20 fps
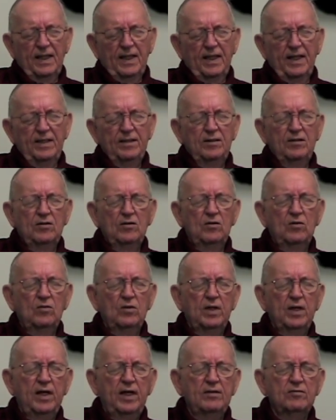And you know,
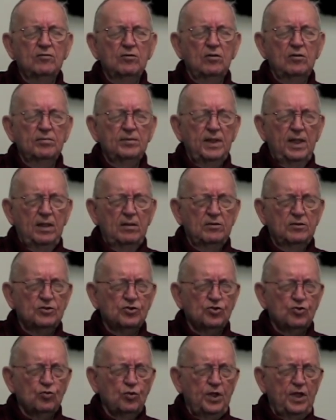when I drove down the
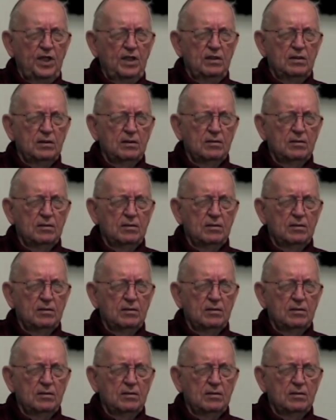street,